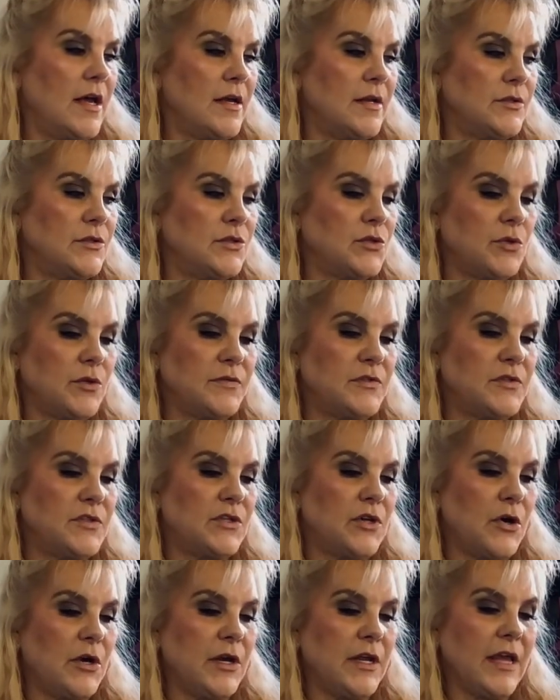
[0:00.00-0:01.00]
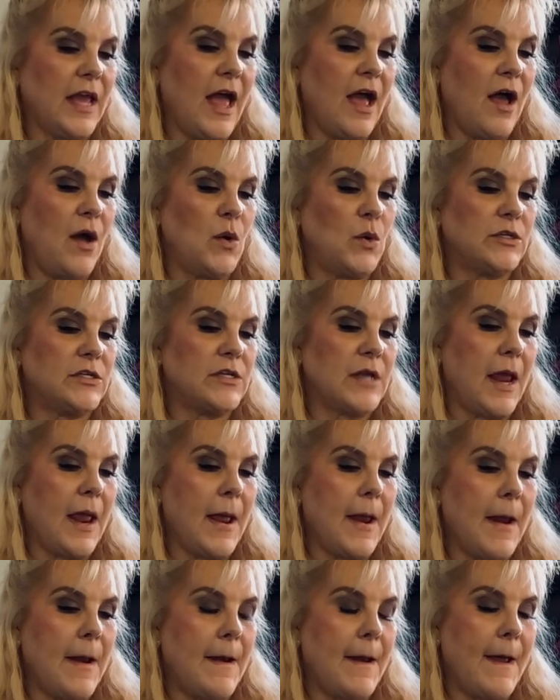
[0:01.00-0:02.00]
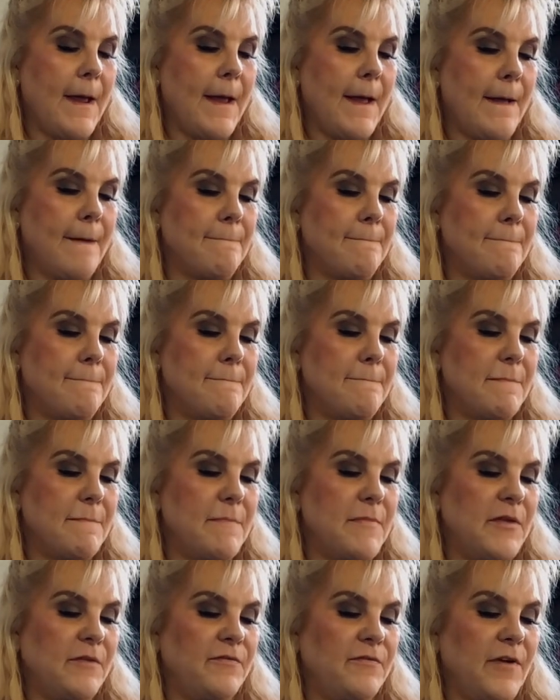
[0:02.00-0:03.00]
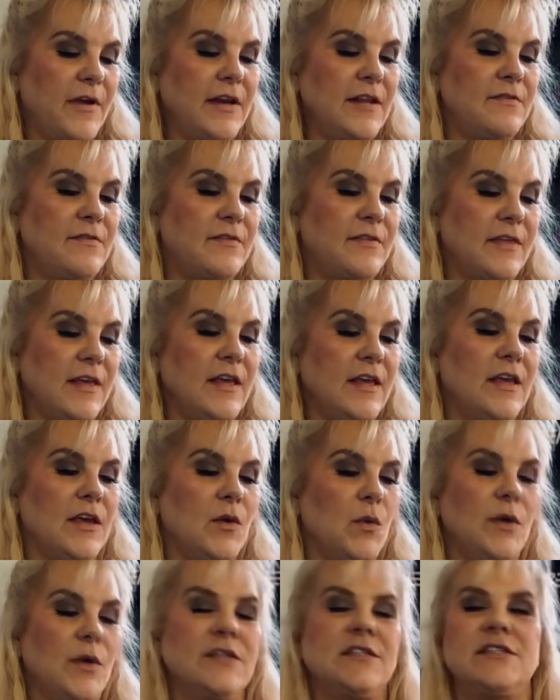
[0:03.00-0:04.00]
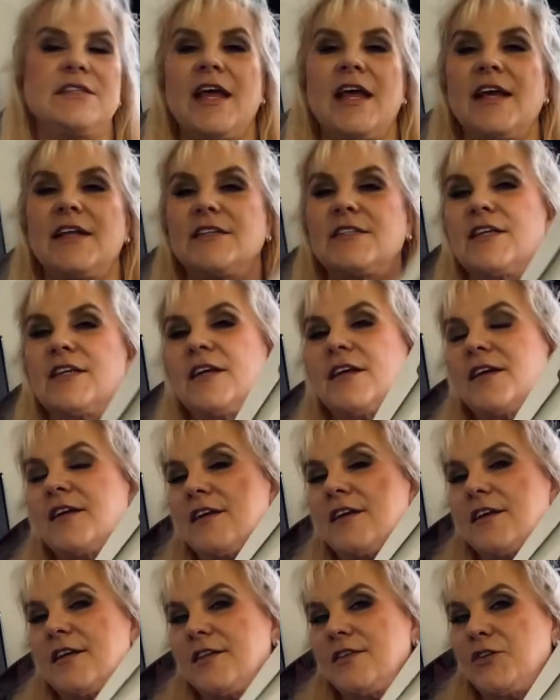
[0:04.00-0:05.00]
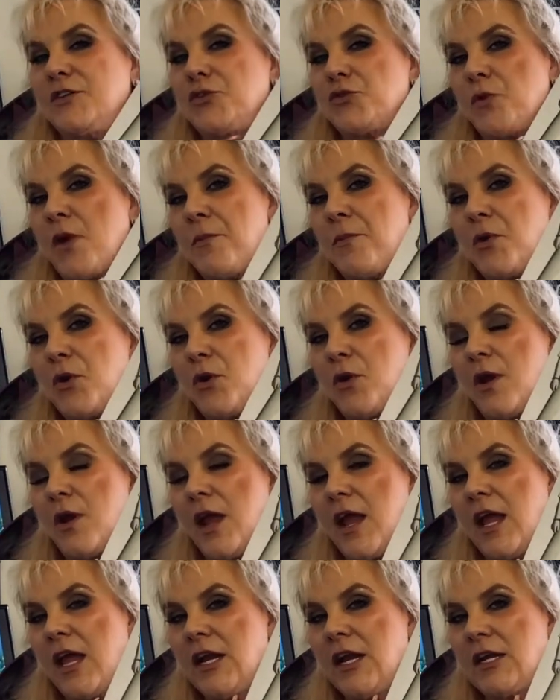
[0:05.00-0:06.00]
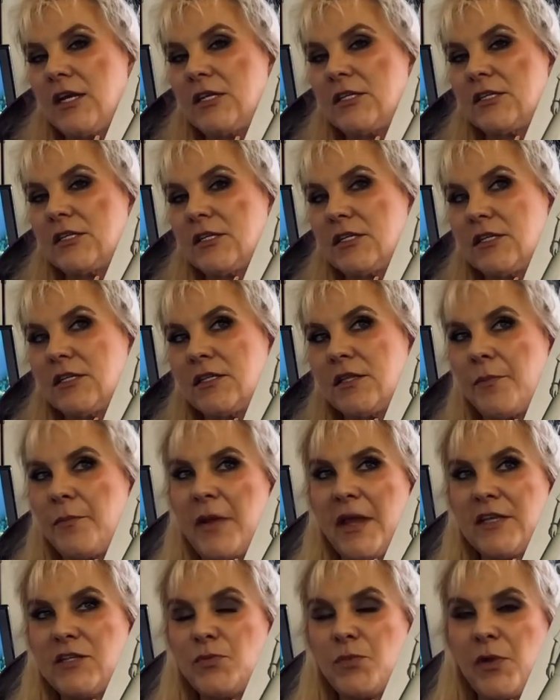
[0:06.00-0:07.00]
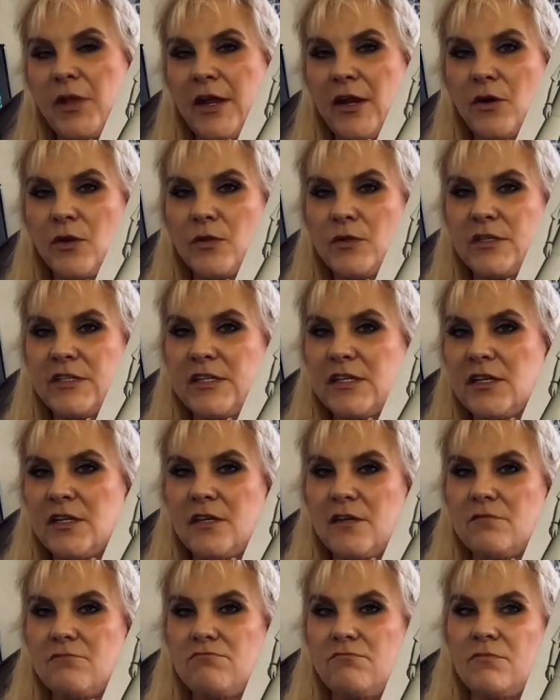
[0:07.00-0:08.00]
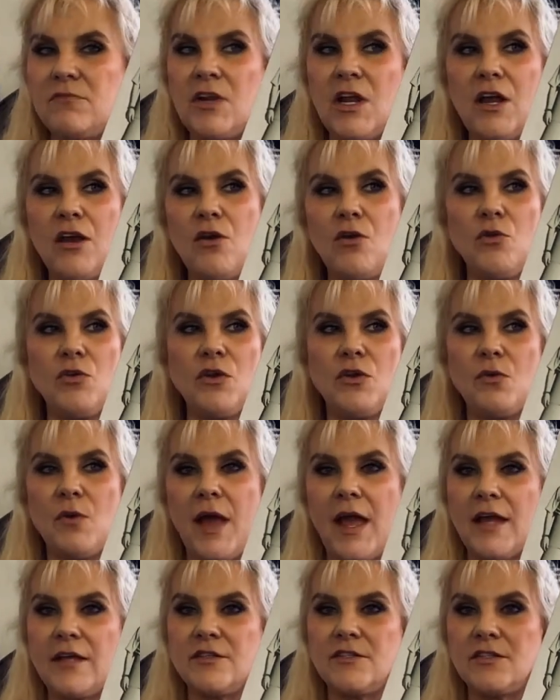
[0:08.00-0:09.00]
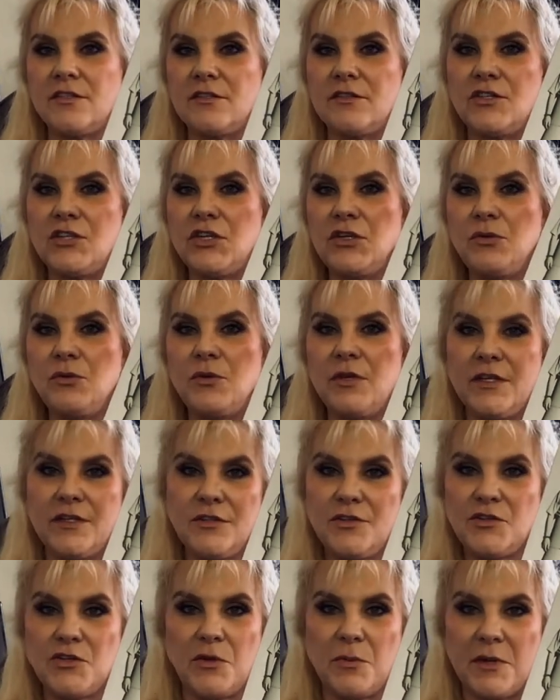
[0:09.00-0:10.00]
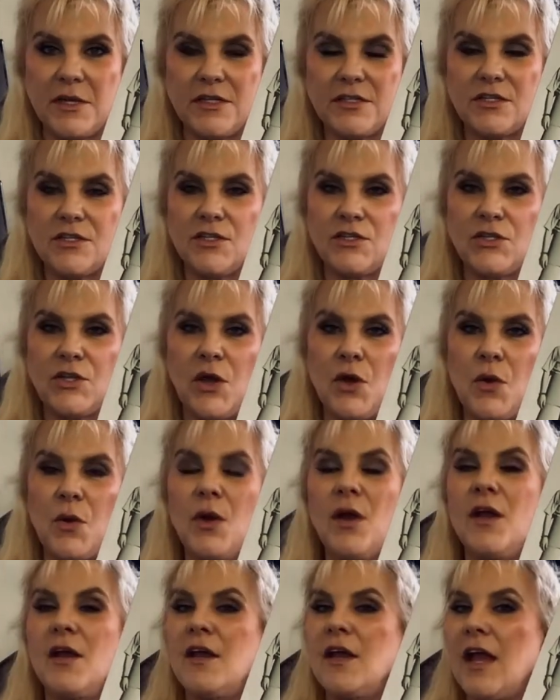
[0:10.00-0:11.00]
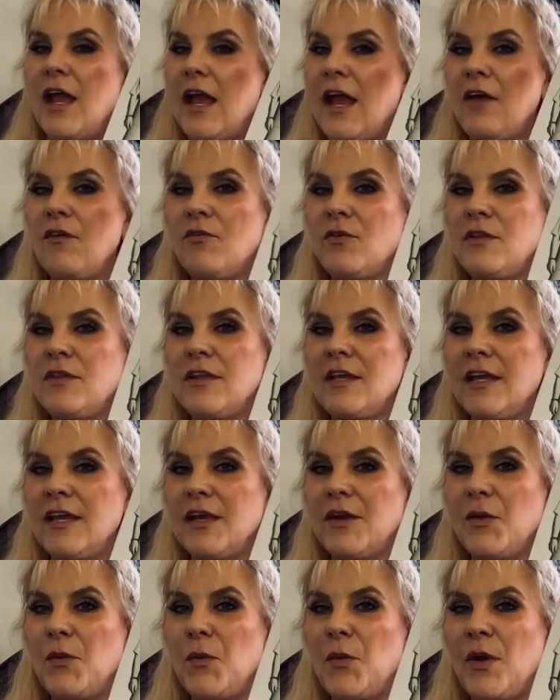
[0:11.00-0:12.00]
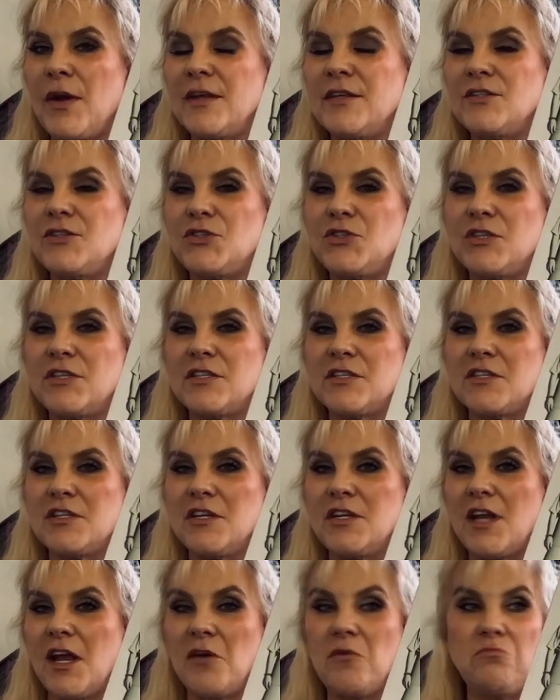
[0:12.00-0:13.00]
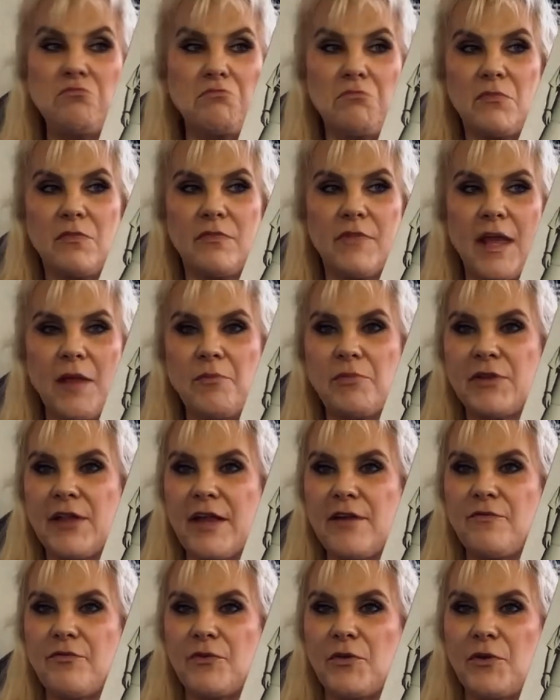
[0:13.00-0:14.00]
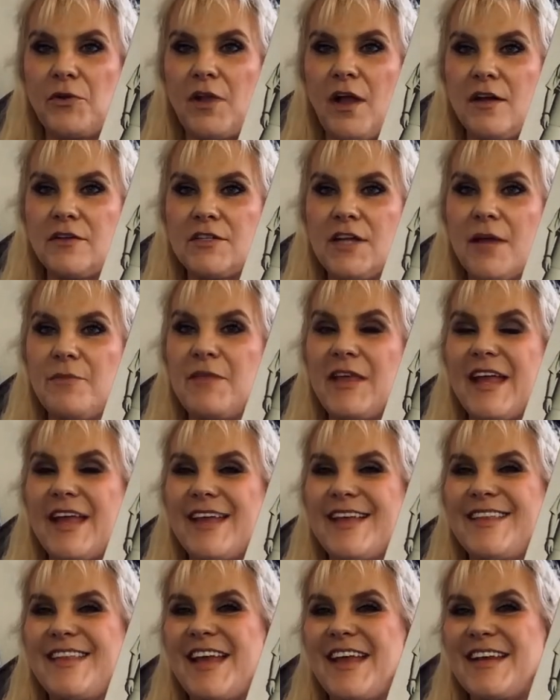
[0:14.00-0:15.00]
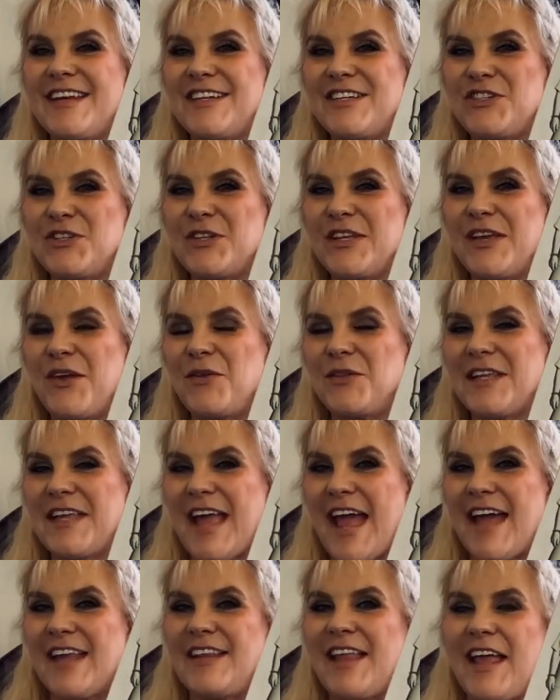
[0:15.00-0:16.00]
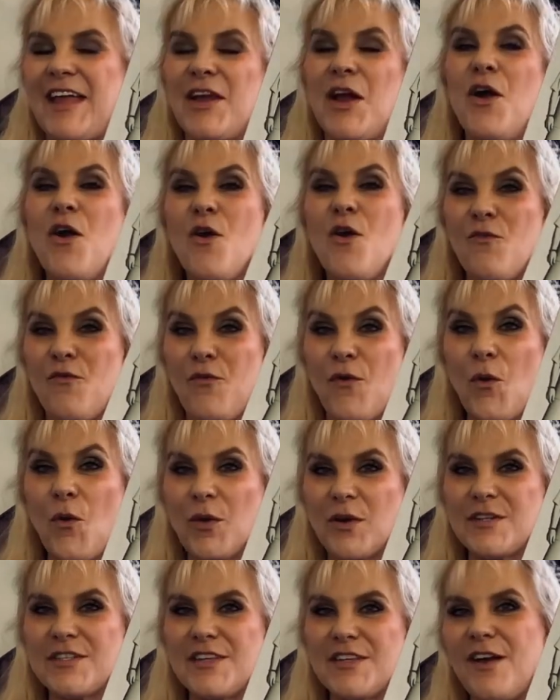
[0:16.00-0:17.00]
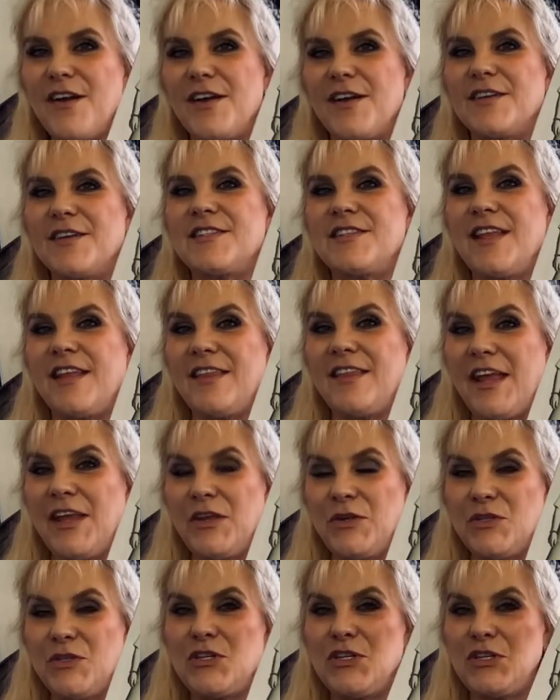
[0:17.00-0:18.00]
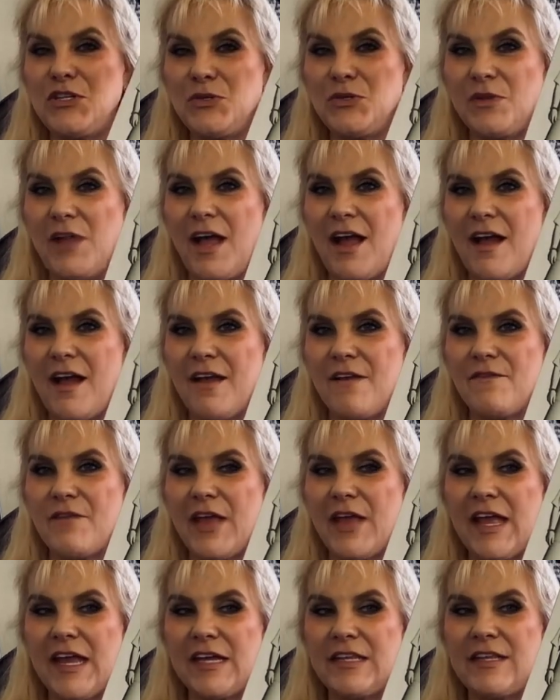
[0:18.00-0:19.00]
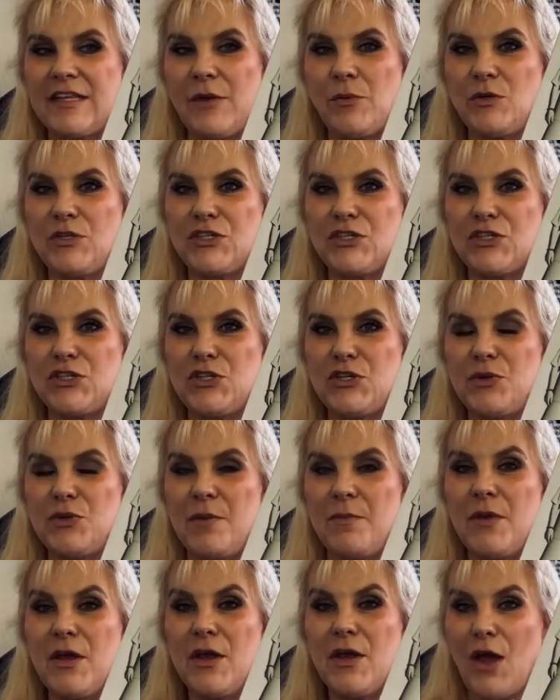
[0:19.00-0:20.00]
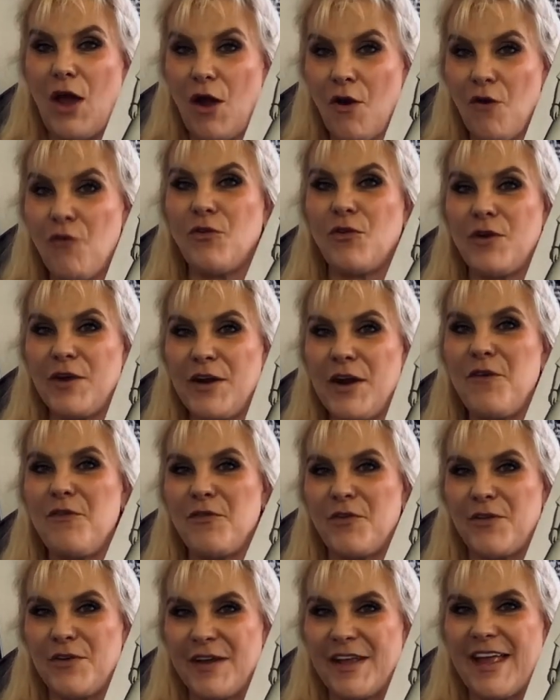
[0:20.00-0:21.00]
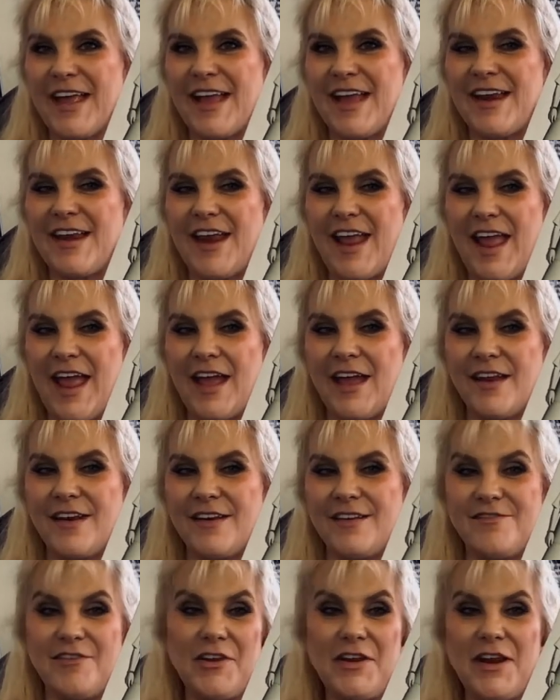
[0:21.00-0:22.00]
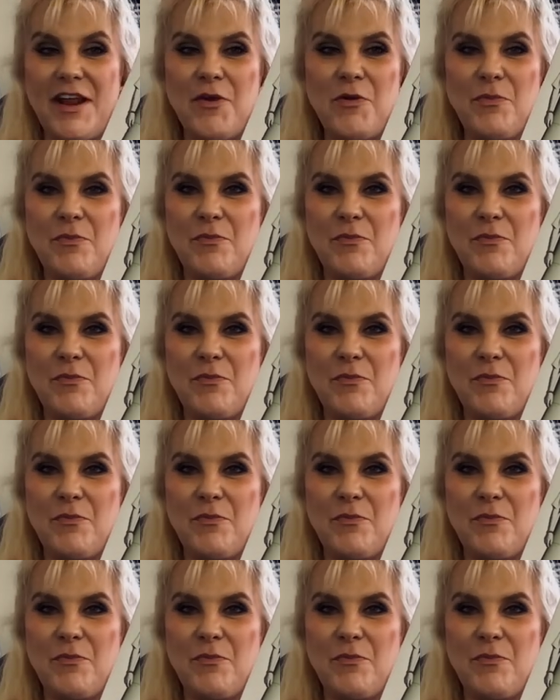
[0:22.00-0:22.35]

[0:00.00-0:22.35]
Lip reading: sort of starting out, and the funny thing was that the drummer and the bass player didn't know you had to tune instruments. So everything was just, you know, they played for a long time. They initially only had like 4 songs that they used to do live, and they would just do them over and over again. And, you know,